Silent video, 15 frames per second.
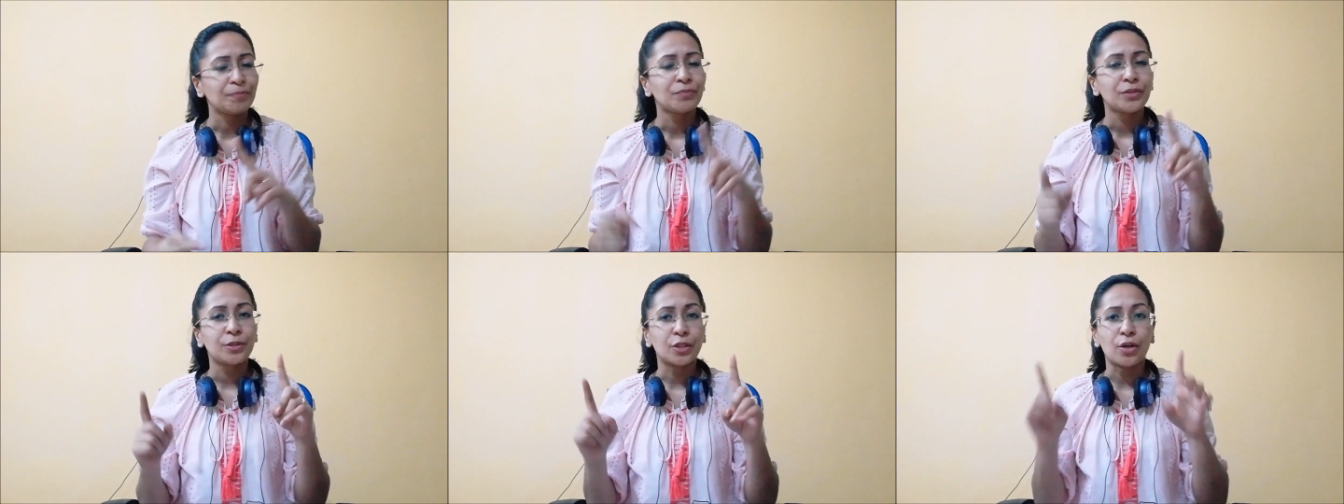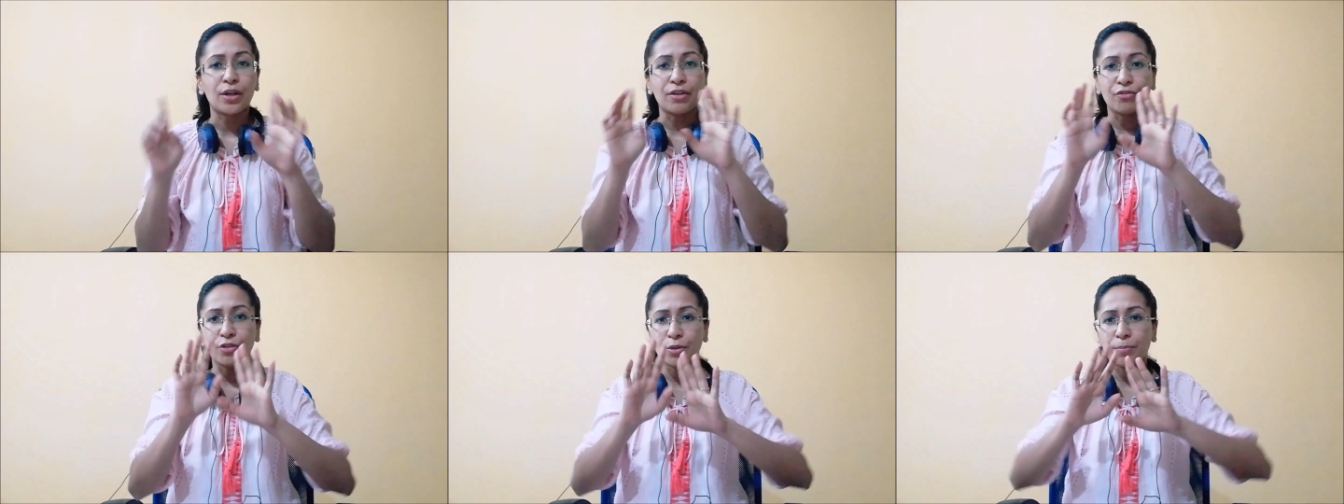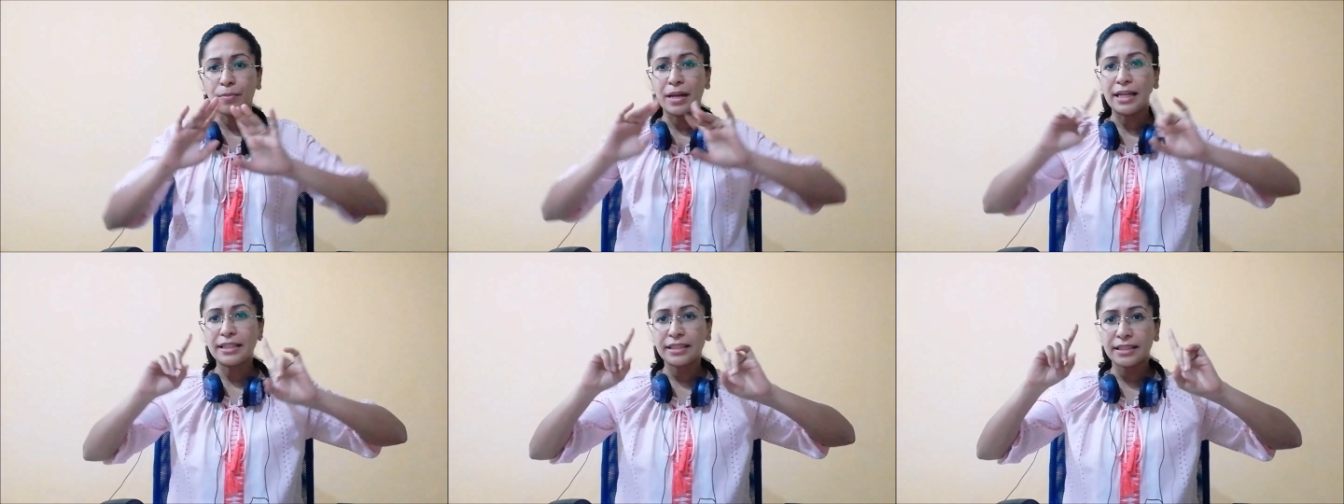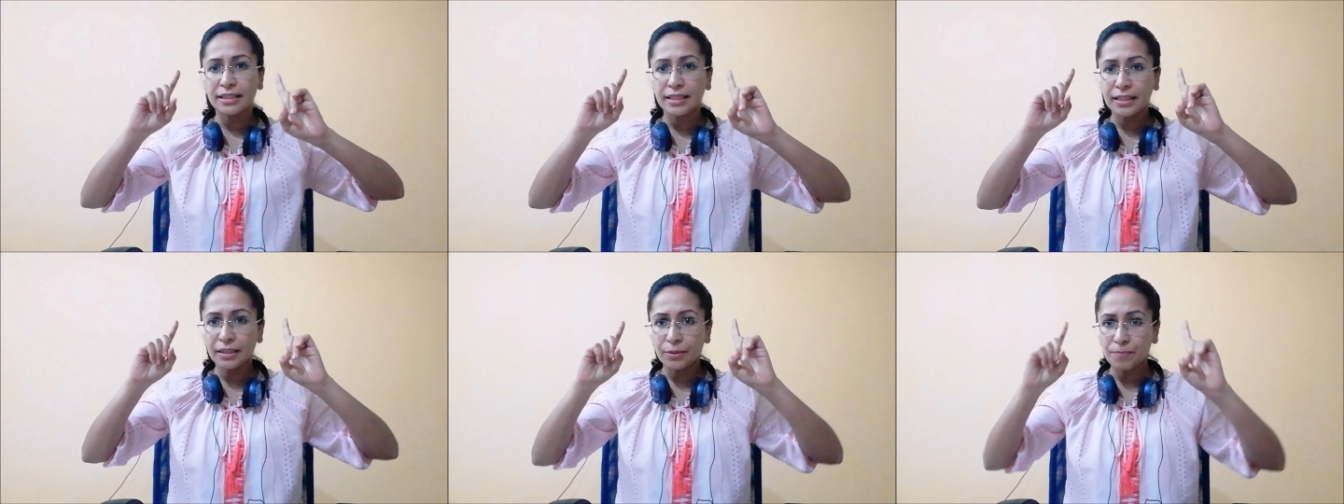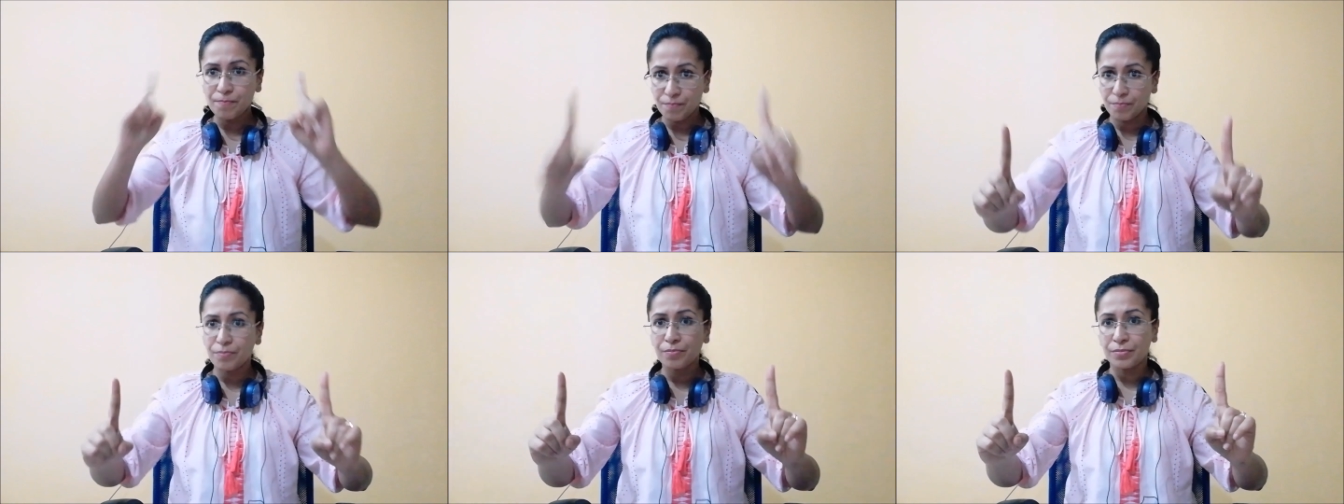So if you place the
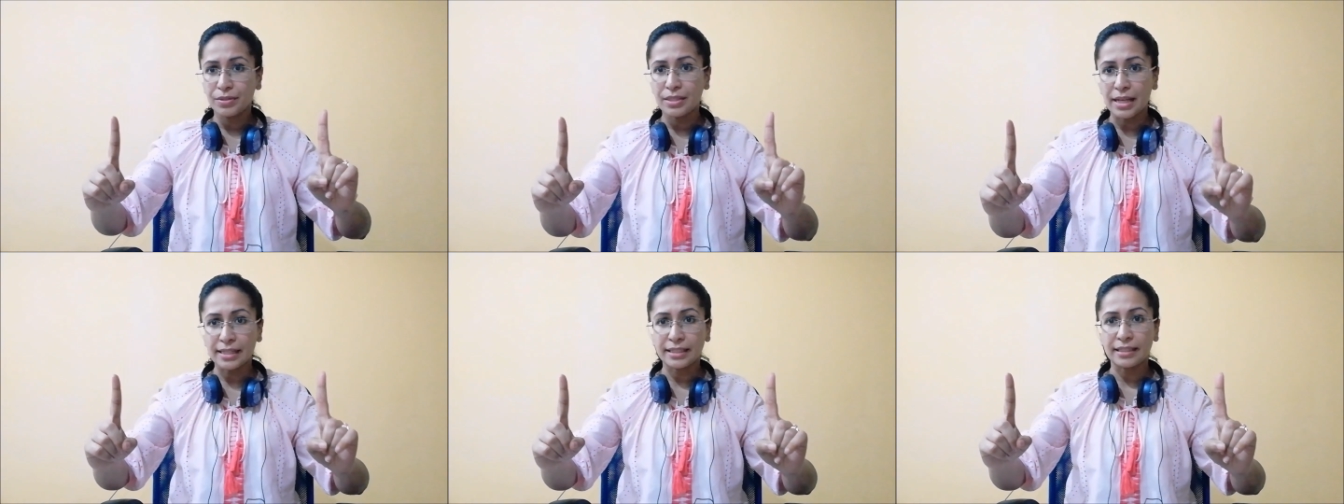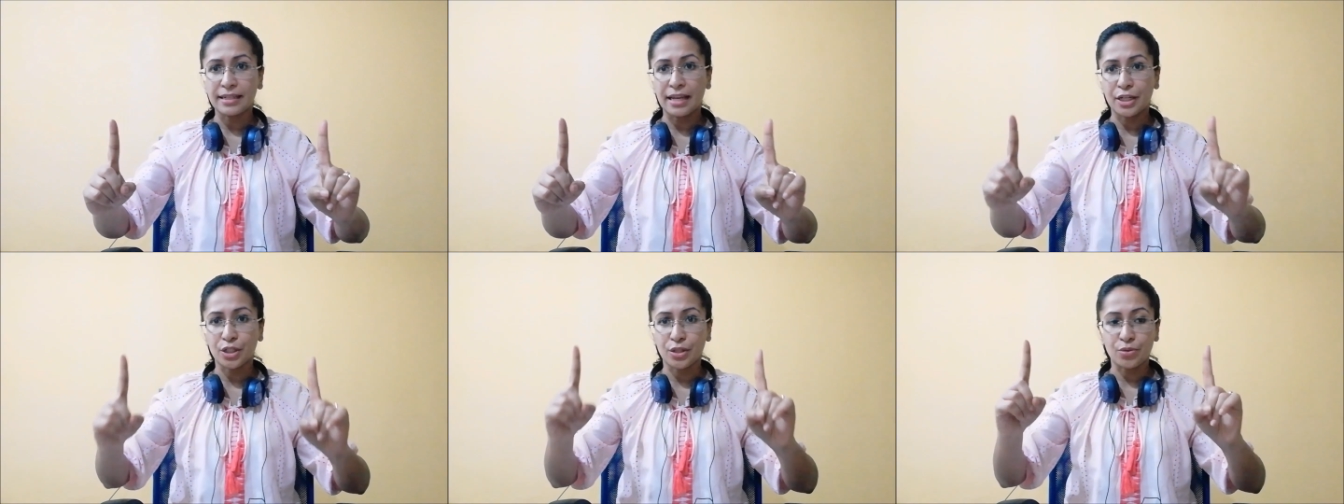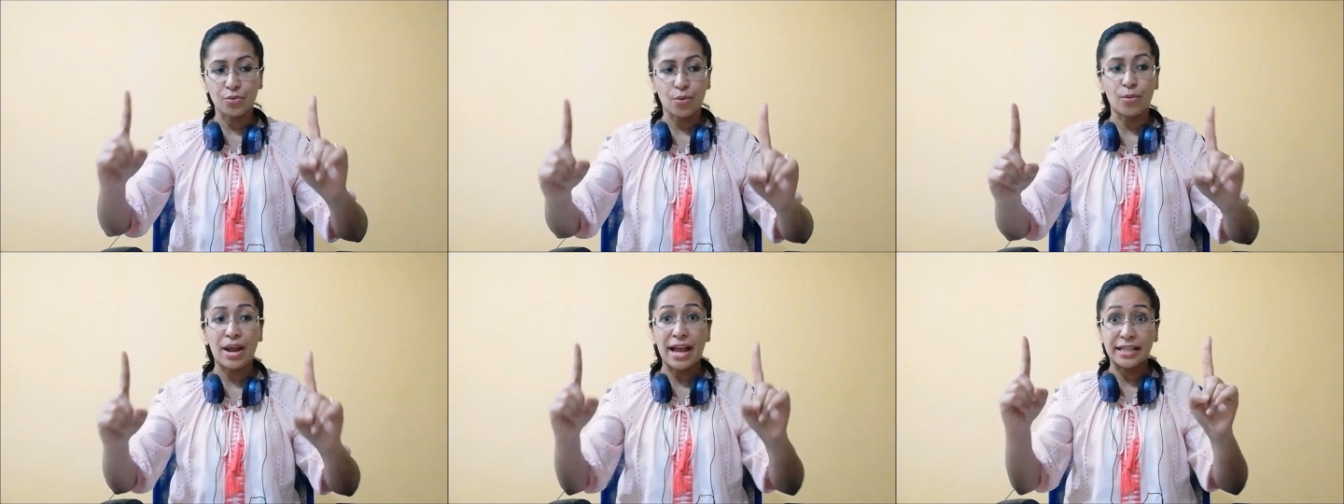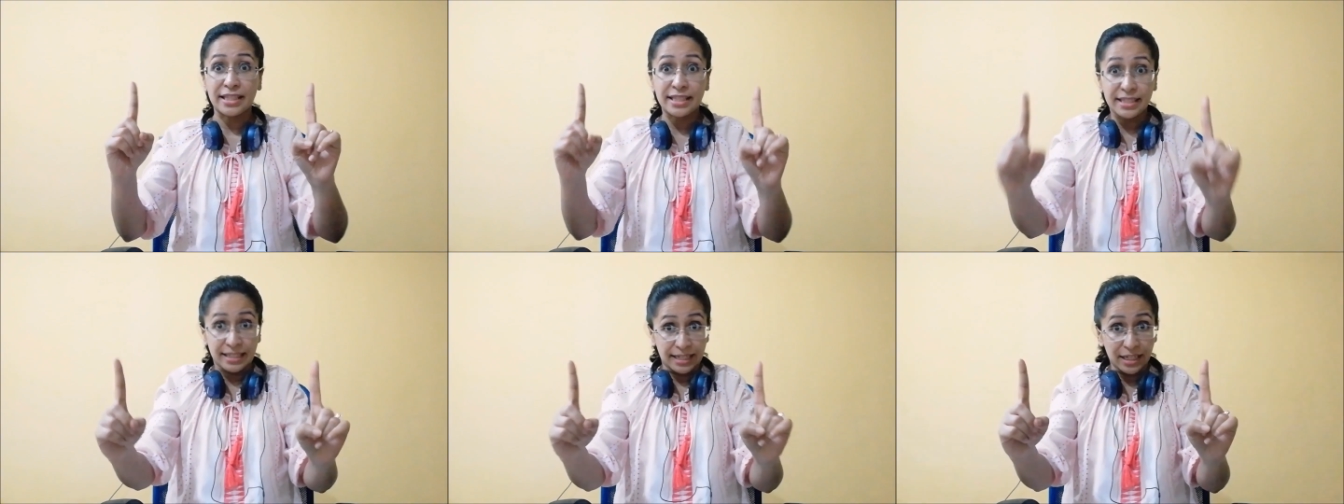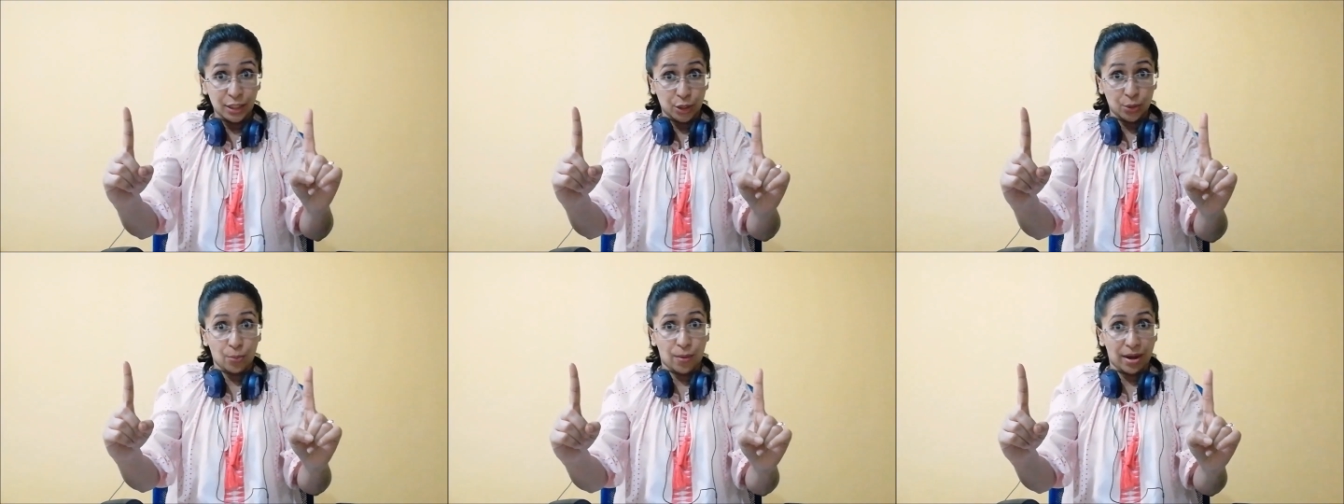designation rule and stick
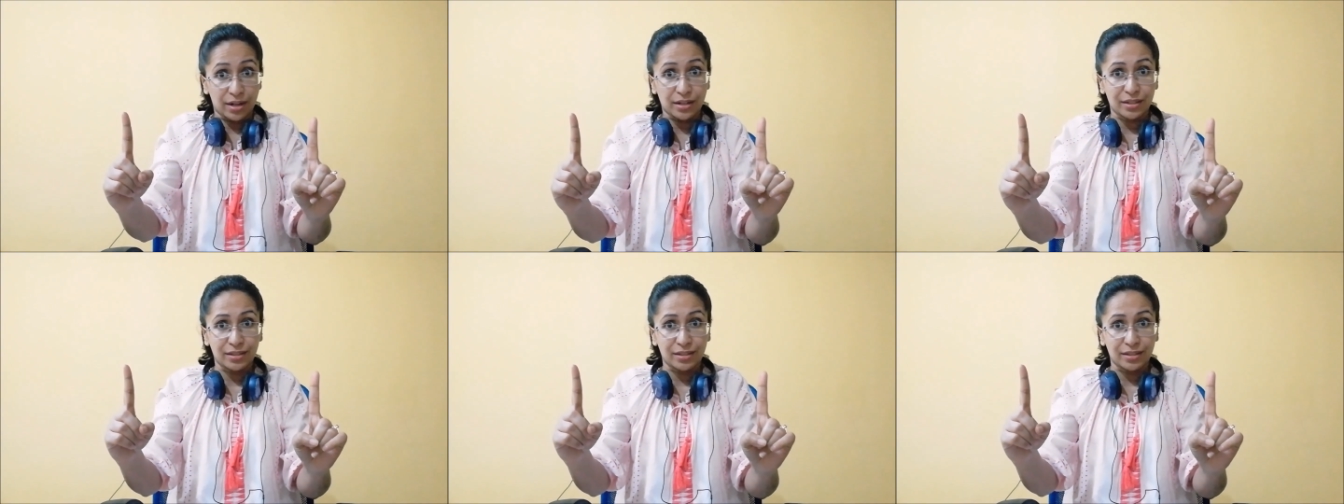to it,